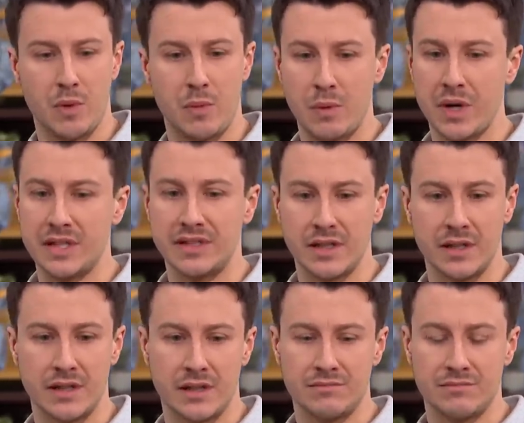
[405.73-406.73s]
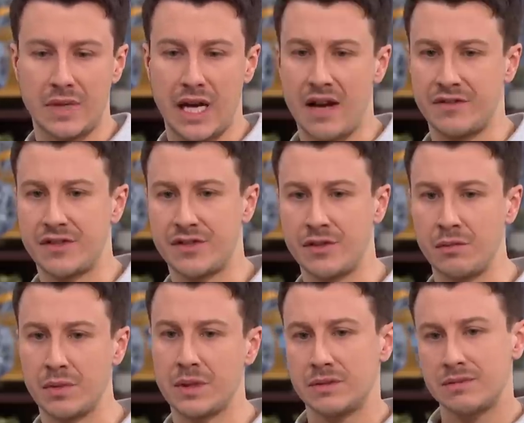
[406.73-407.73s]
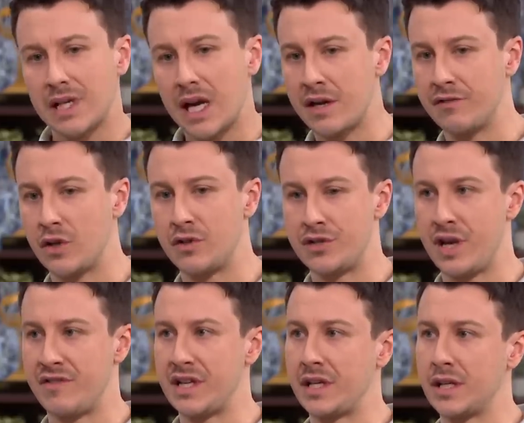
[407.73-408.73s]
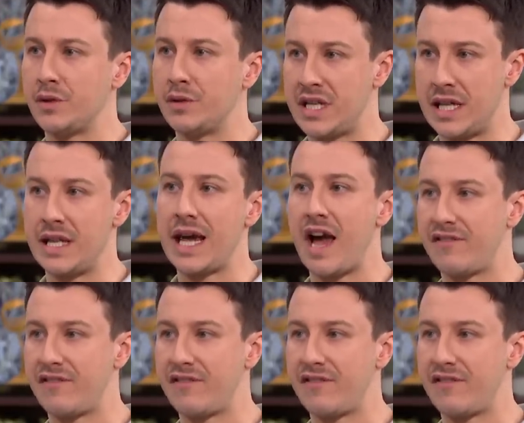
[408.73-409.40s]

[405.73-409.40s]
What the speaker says: But we wanted to have some kind of longevity included in the